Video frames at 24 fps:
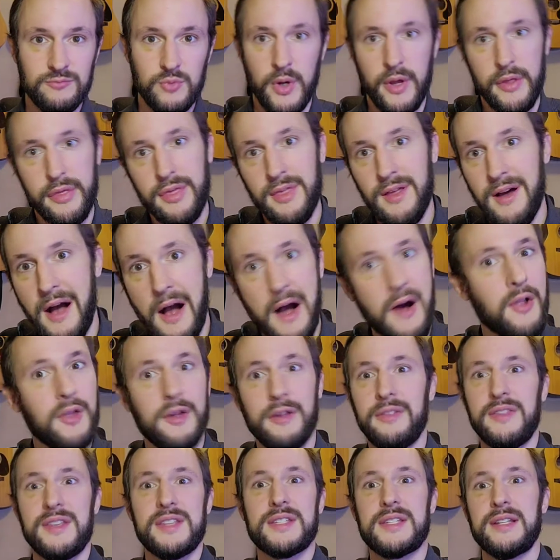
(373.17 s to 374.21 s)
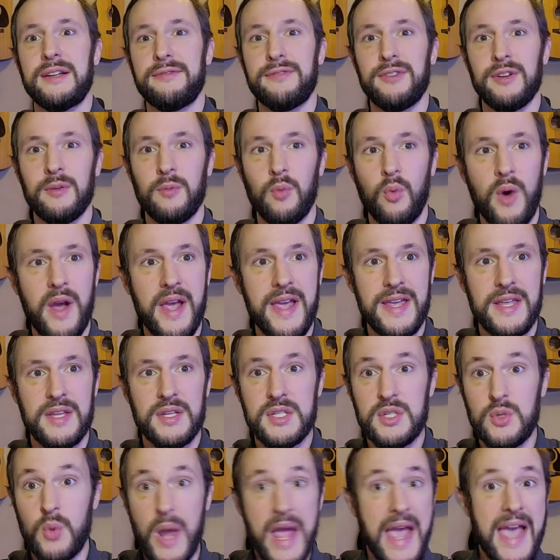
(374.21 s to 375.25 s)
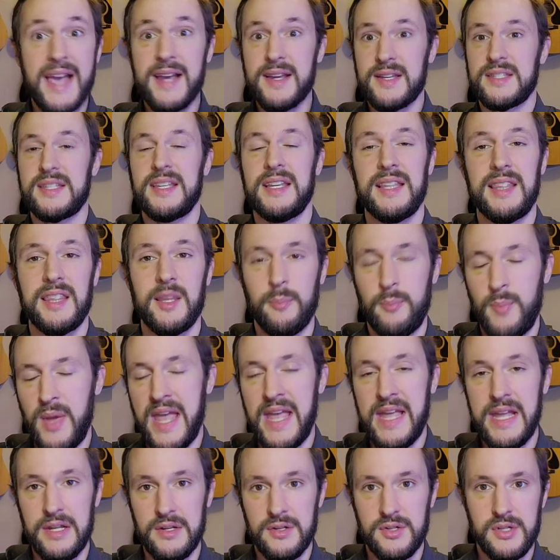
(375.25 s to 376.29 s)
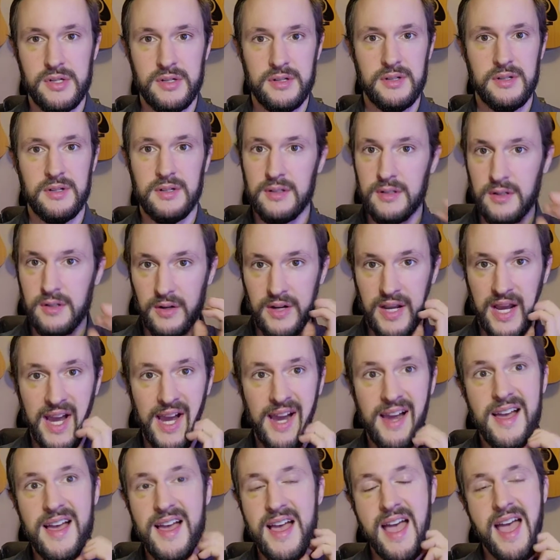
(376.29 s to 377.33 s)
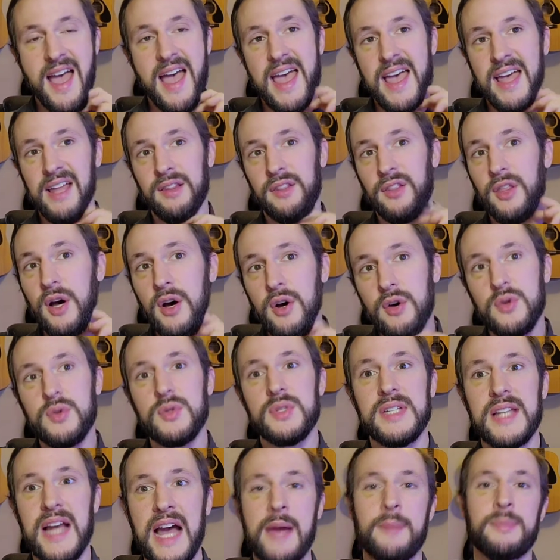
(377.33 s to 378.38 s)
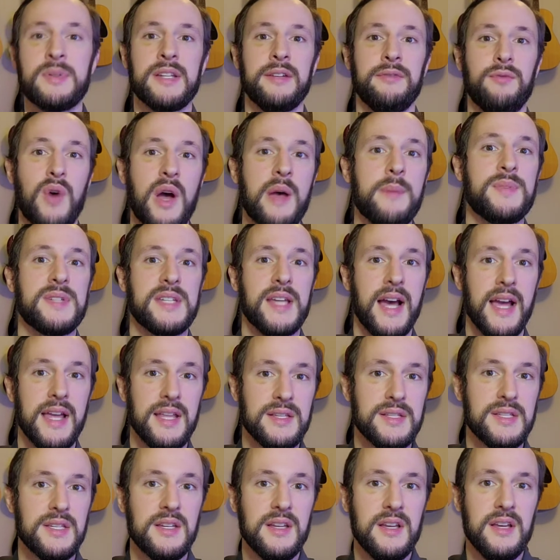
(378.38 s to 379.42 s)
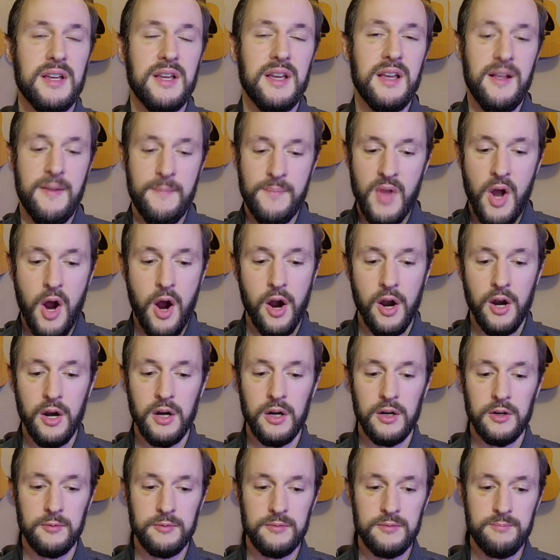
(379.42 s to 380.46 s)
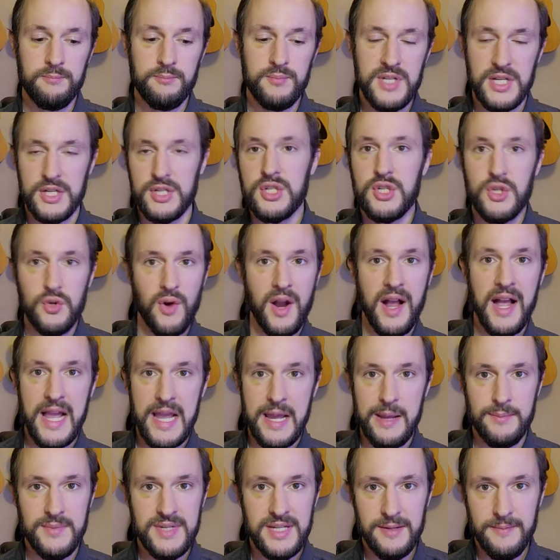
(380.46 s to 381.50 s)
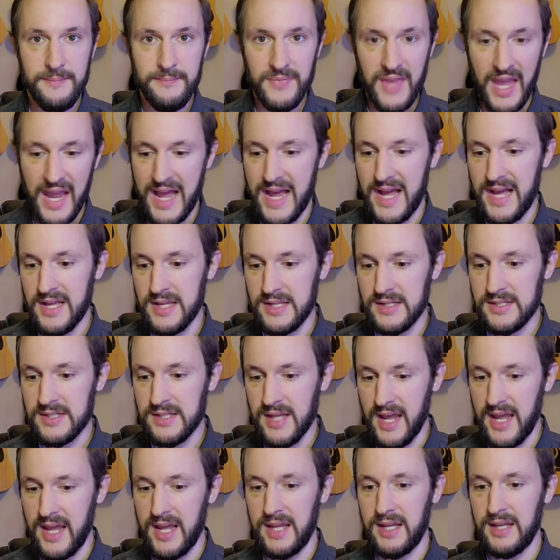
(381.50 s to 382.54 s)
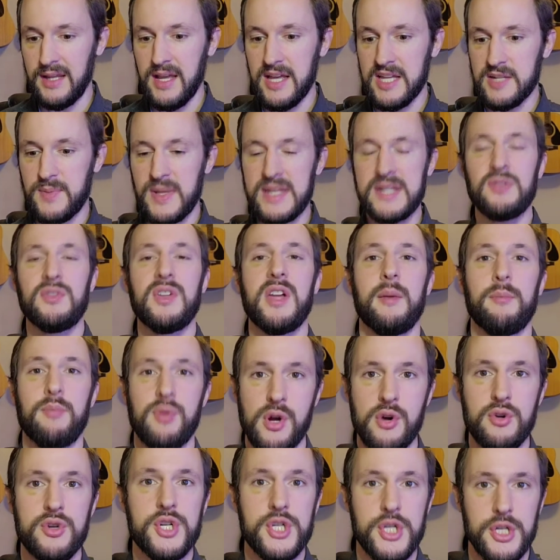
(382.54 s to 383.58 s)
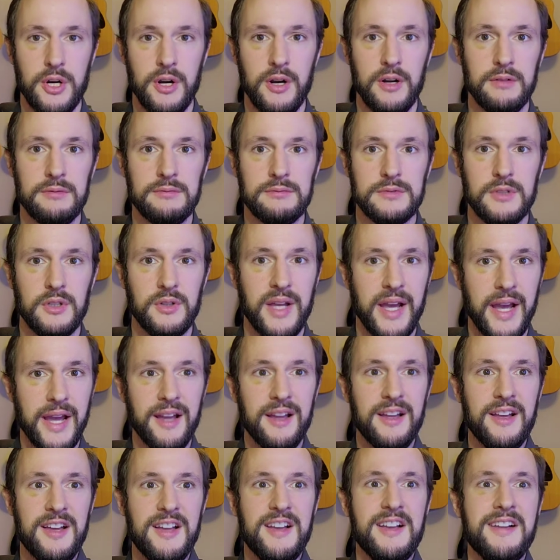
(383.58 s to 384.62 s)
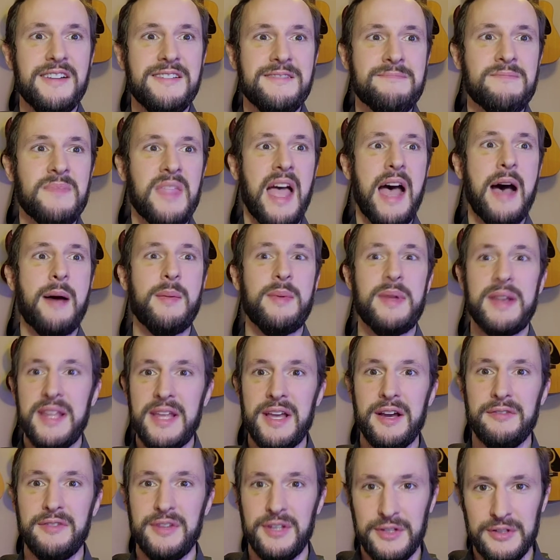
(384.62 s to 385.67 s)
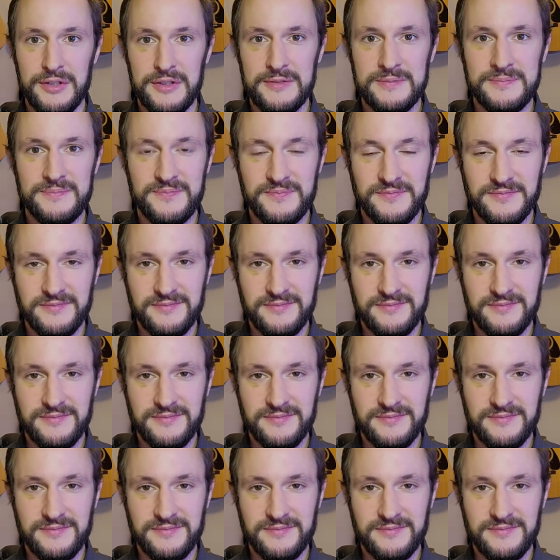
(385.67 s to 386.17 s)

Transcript: with all of these different ways to exit the page. Okay. And those types of websites are described as basically a brochure. Okay. How many of you